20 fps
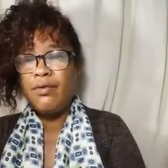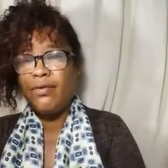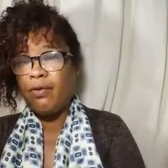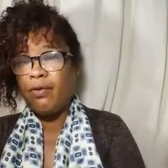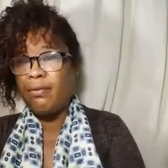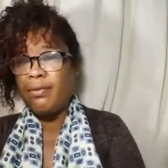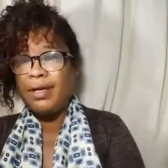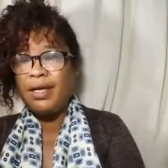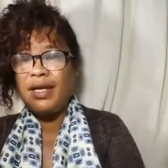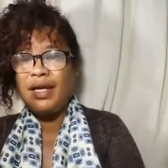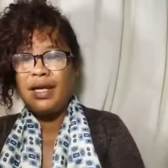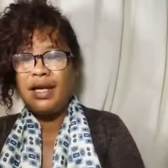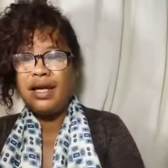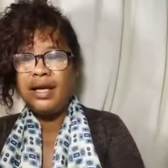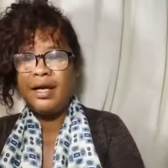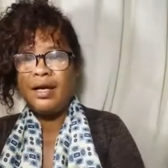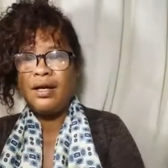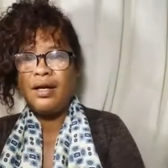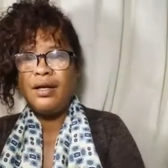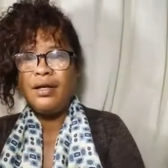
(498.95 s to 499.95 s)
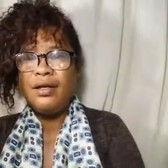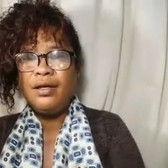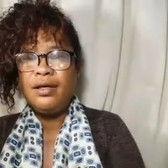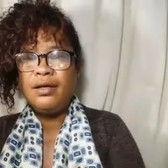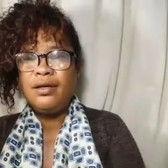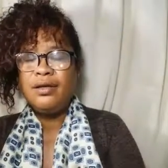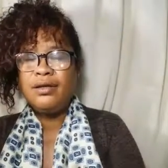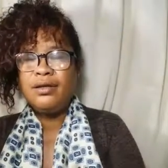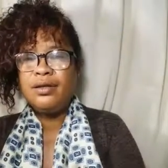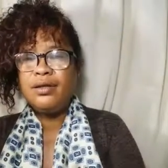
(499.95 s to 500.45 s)
from India,
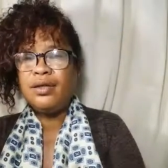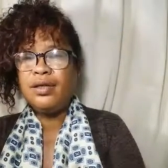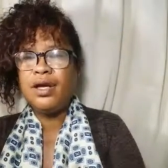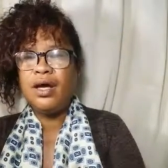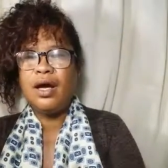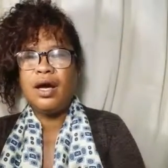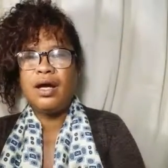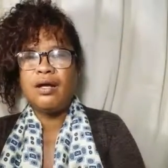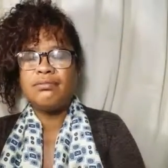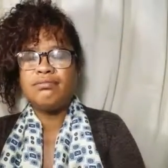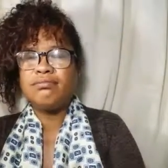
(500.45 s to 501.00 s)
you know,